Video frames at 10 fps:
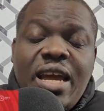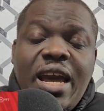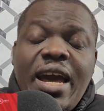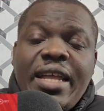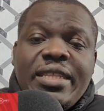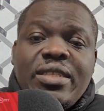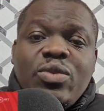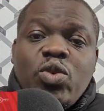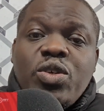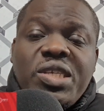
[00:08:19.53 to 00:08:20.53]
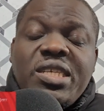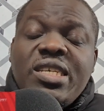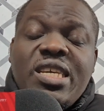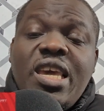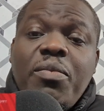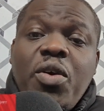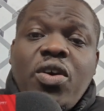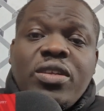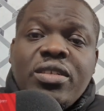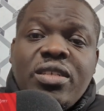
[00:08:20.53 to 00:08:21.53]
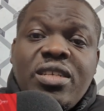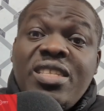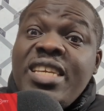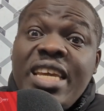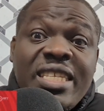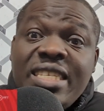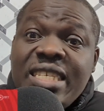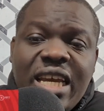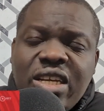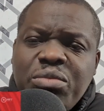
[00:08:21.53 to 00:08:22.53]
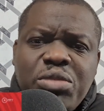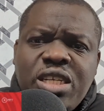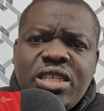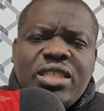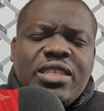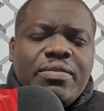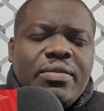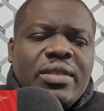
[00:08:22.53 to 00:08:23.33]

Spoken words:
and Wilson came on in the 82nd minute